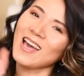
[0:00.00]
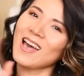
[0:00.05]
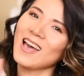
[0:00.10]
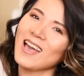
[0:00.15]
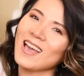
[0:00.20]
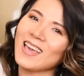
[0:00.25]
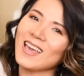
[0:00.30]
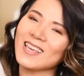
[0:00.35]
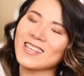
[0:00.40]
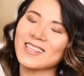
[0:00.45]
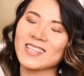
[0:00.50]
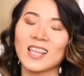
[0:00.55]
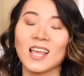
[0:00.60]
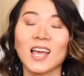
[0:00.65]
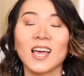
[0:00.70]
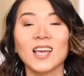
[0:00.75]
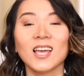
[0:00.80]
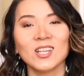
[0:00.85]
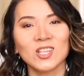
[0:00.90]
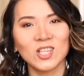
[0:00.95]
guys!
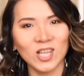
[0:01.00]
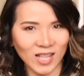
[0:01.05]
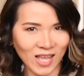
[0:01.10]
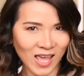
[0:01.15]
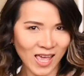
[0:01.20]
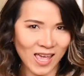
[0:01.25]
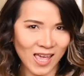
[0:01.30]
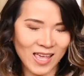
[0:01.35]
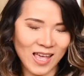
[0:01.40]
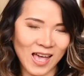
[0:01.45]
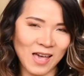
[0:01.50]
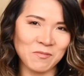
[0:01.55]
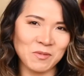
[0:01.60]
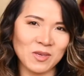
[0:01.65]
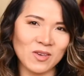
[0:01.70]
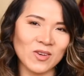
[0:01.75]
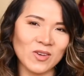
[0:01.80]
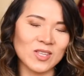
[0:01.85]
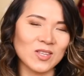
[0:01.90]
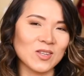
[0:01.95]
Today I'm
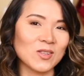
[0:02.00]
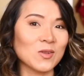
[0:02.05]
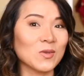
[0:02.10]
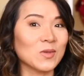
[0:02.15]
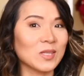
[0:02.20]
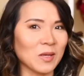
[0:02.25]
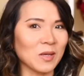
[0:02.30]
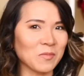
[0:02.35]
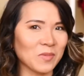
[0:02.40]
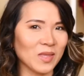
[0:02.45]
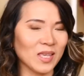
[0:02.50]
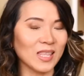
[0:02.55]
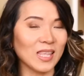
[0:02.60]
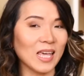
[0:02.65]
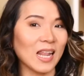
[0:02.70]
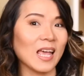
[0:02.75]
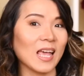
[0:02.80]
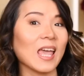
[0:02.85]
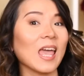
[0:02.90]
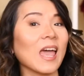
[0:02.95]
going to do something
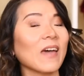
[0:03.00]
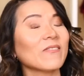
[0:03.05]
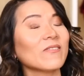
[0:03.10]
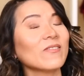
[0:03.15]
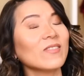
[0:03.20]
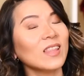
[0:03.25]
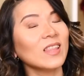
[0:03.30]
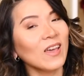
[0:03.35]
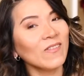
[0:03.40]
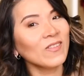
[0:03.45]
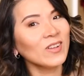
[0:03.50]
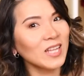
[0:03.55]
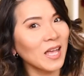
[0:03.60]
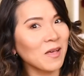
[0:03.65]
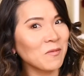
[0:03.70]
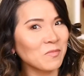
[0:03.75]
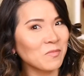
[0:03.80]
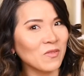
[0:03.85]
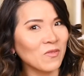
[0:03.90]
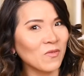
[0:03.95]
that I have never
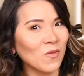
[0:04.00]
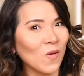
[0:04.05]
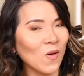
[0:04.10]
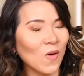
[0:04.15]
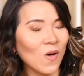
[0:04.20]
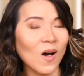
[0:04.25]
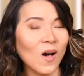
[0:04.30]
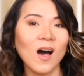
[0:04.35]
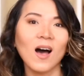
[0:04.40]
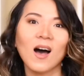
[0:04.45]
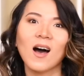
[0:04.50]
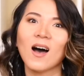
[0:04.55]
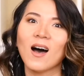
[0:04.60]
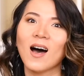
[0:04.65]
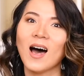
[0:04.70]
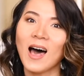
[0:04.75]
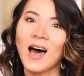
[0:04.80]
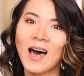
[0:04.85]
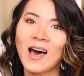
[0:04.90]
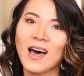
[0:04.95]
done before.
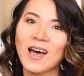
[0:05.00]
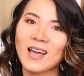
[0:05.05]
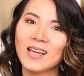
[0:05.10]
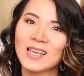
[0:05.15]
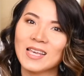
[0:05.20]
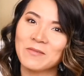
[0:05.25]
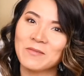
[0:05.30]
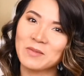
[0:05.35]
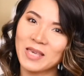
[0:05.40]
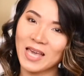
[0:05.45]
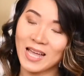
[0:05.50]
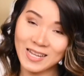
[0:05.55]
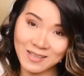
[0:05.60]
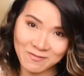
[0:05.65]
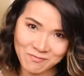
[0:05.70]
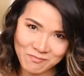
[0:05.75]
I am getting